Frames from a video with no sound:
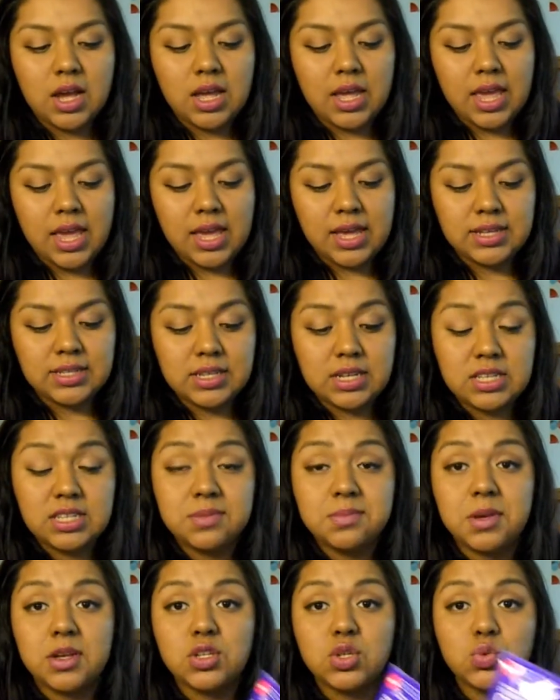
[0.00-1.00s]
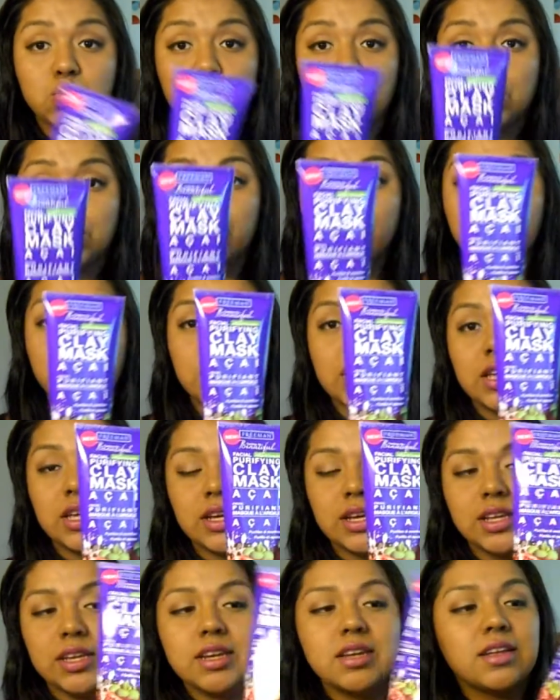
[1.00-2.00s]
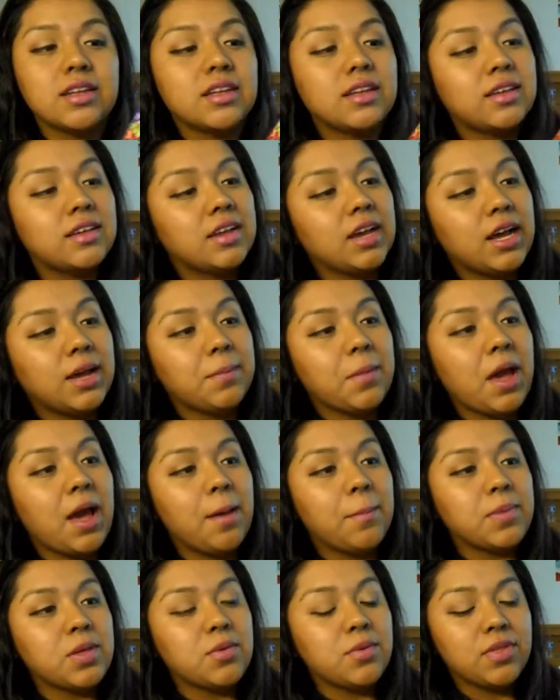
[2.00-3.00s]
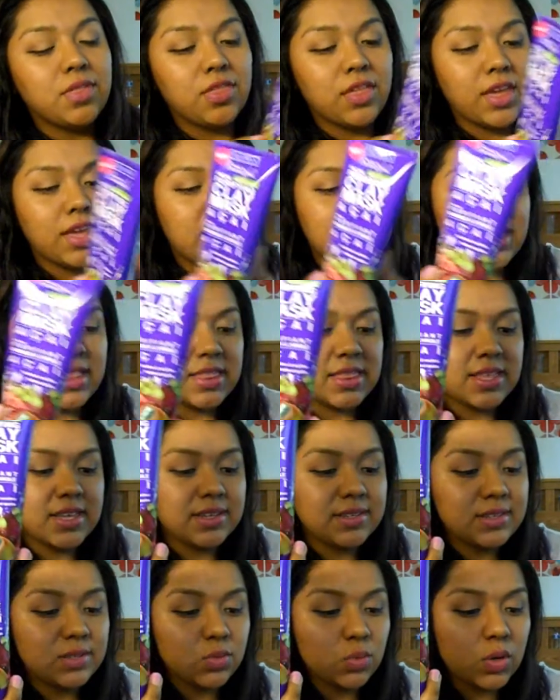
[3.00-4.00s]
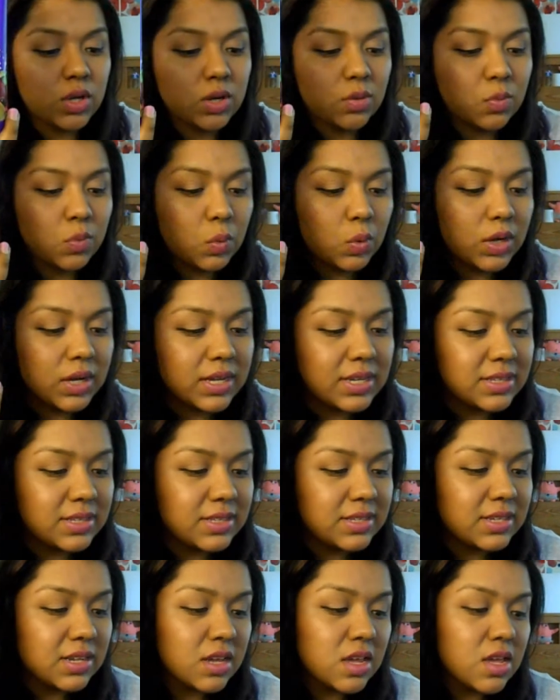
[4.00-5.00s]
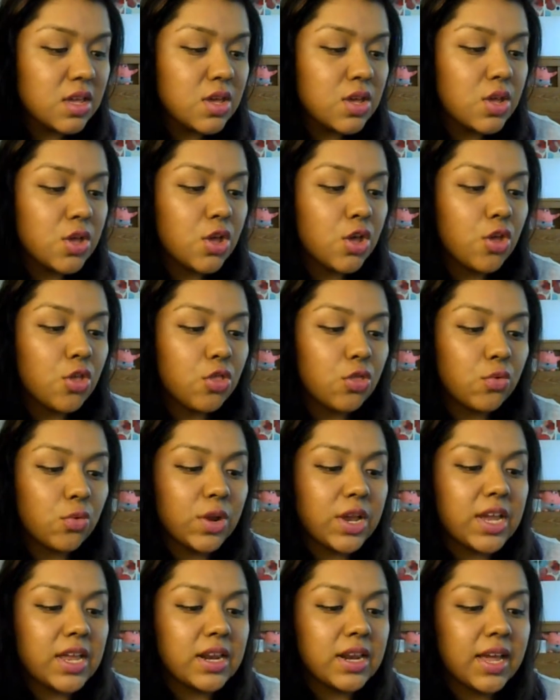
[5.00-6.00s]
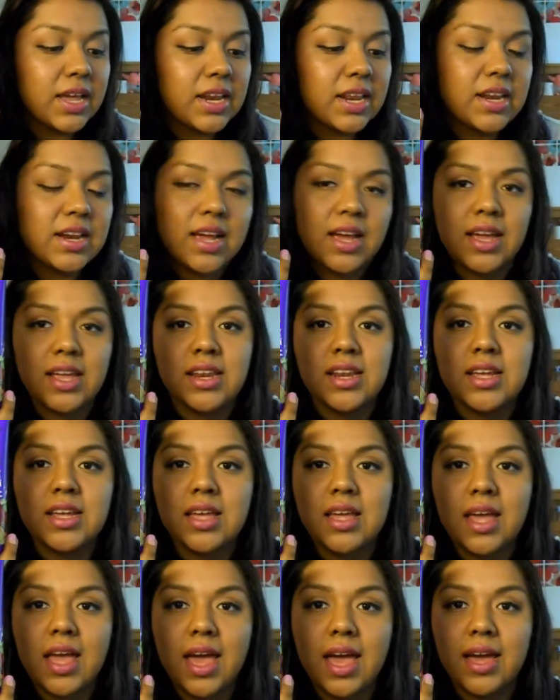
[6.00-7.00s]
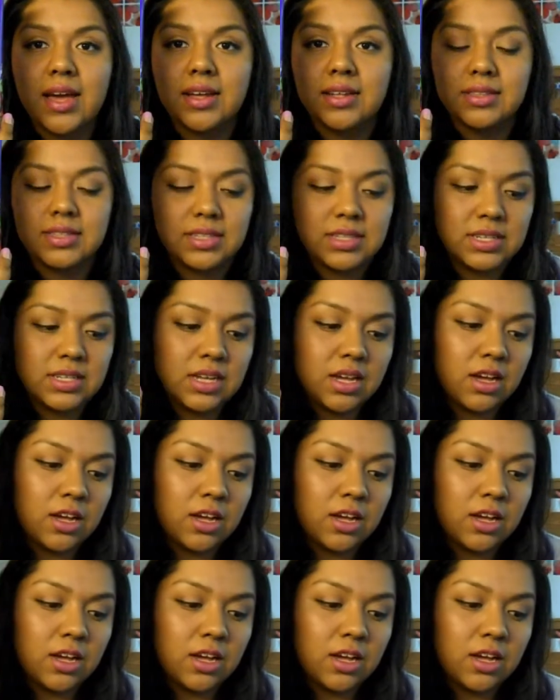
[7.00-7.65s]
it smells really good. I'm happy with it. And this one was $3.99 at